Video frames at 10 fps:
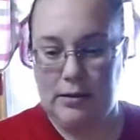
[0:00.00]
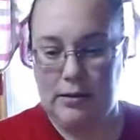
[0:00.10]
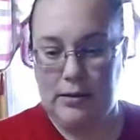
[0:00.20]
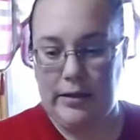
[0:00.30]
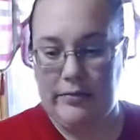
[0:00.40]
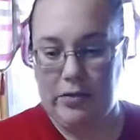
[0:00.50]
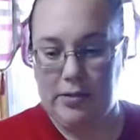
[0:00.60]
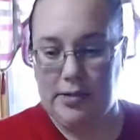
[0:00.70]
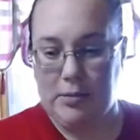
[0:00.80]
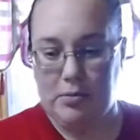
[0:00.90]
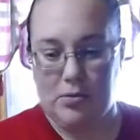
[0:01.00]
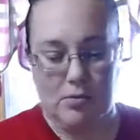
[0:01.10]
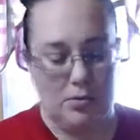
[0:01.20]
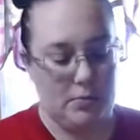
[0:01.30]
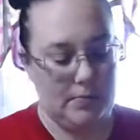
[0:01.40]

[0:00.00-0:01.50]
level tablespoon.